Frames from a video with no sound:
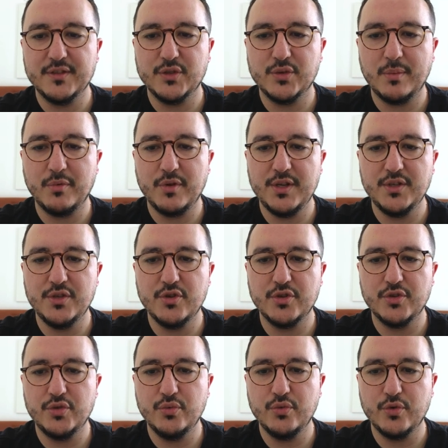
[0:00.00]
So I'm going
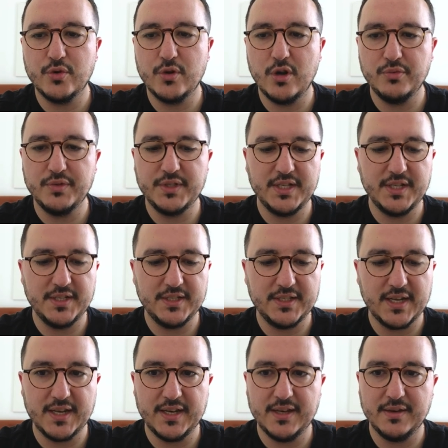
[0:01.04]
just to close this
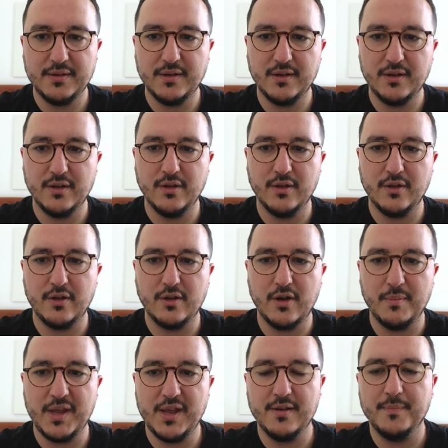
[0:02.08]
and
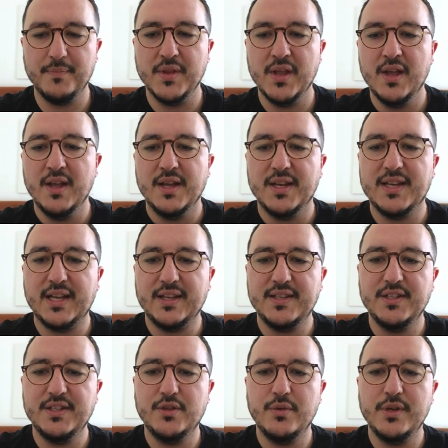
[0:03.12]
come here,
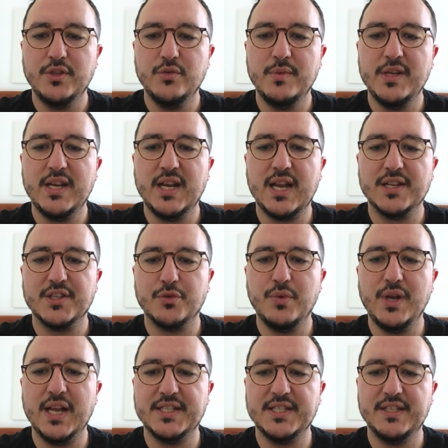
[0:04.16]
that is going to be class
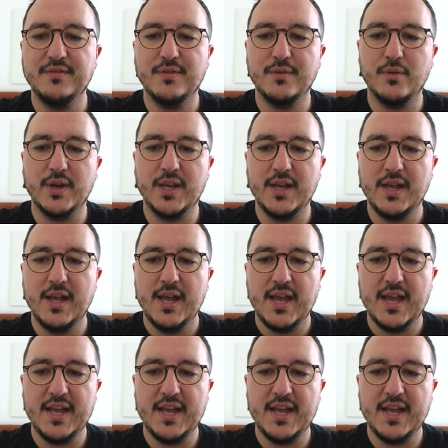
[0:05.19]
relative, okay?